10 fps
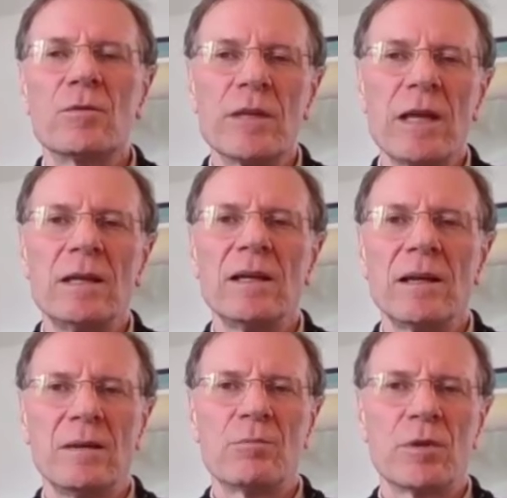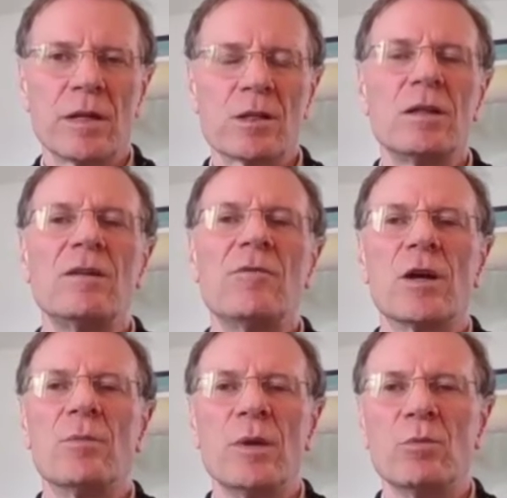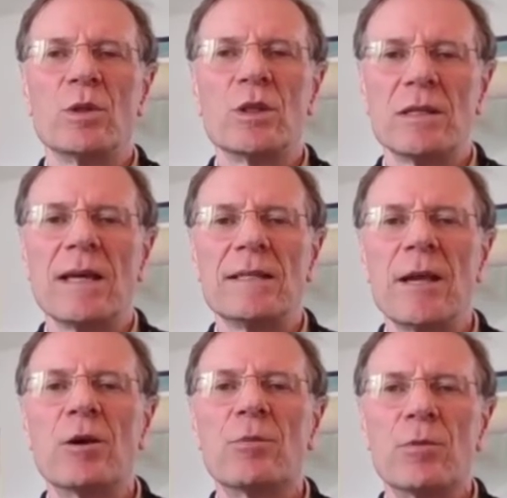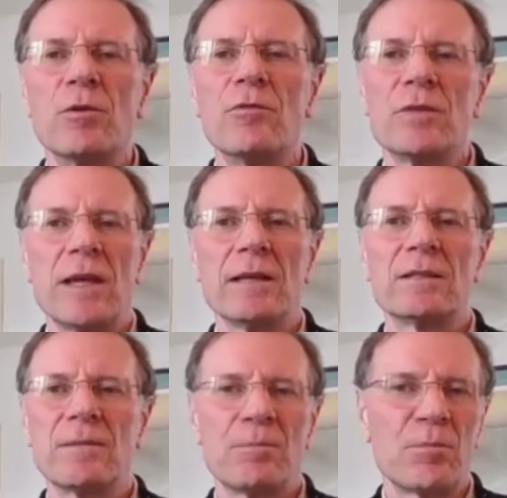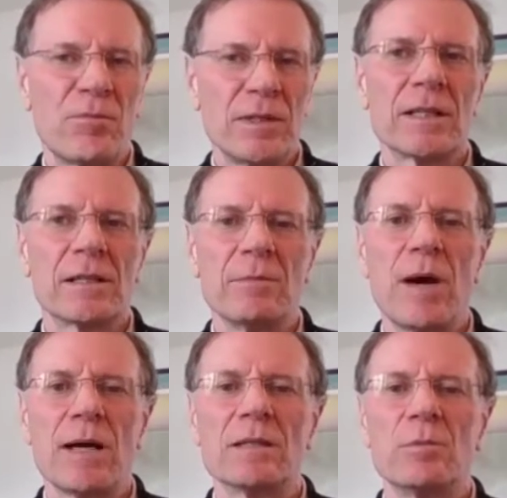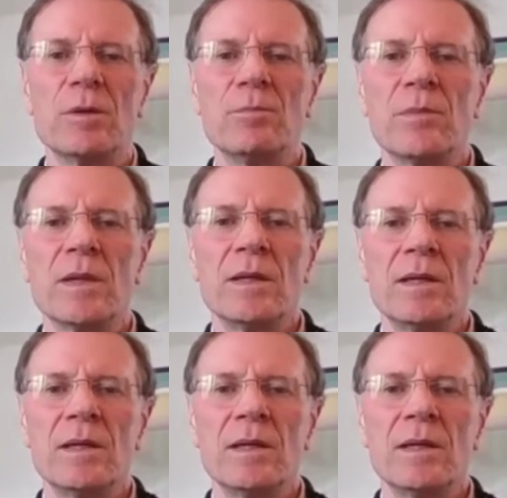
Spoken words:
creating a production environment which is as error-proofed as physically possible.